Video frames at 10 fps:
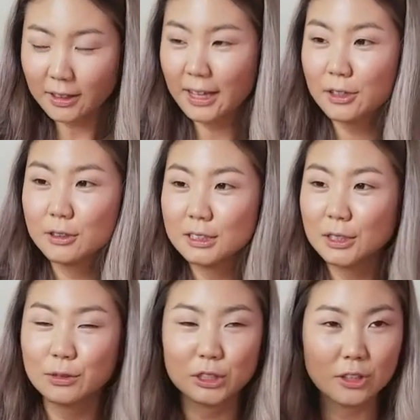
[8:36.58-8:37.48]
like
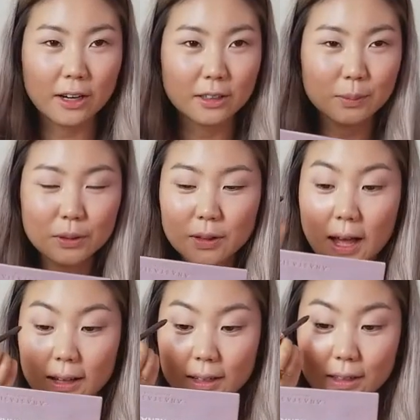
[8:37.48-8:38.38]
using retractable
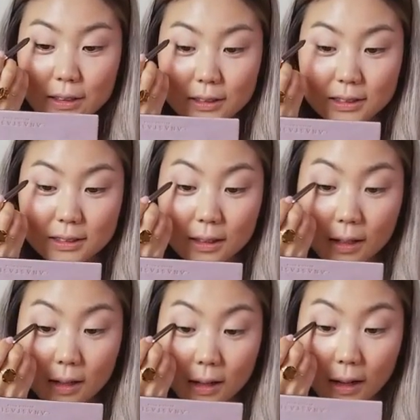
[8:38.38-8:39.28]
eyeliners
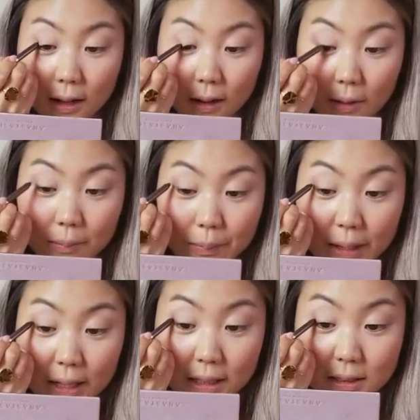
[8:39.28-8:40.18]

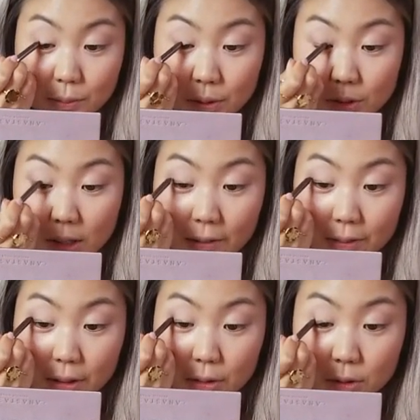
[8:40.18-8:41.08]
because when you're
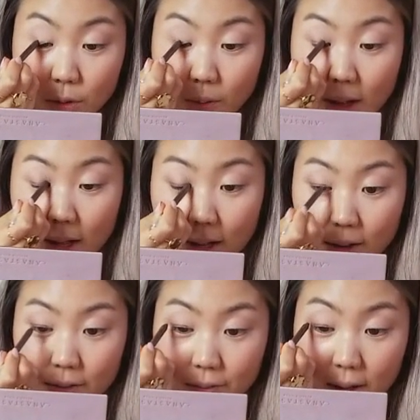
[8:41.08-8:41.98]
traveling you don't
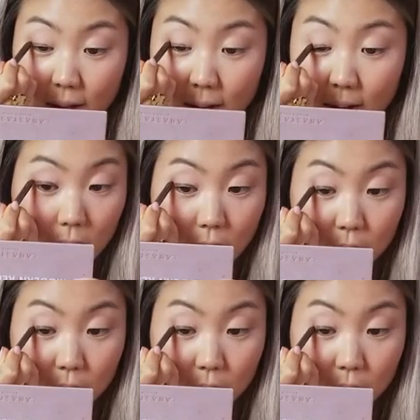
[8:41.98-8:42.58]
have a